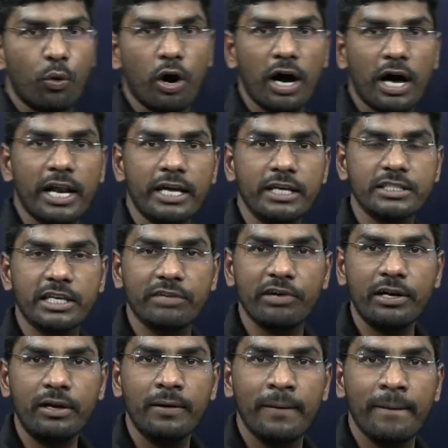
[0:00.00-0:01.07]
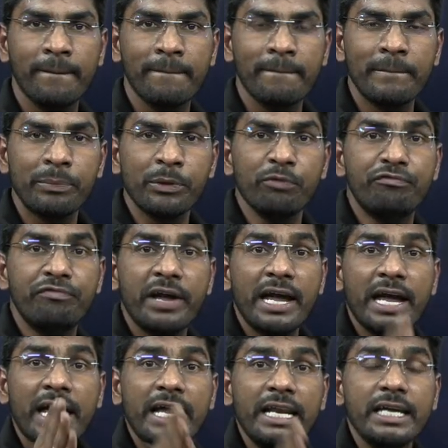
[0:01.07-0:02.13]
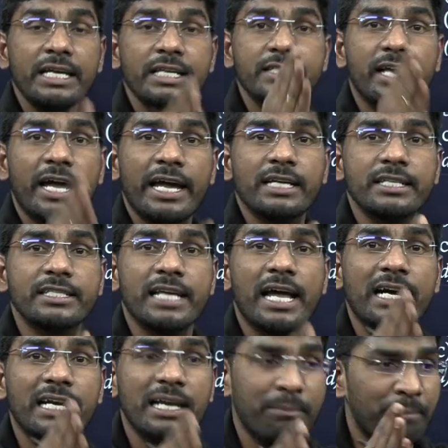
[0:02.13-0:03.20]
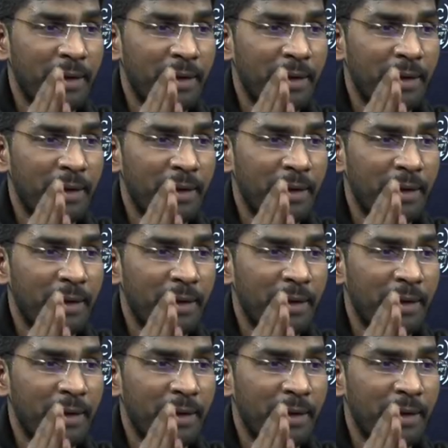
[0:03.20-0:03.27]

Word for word: ORI is given. Where is the exactly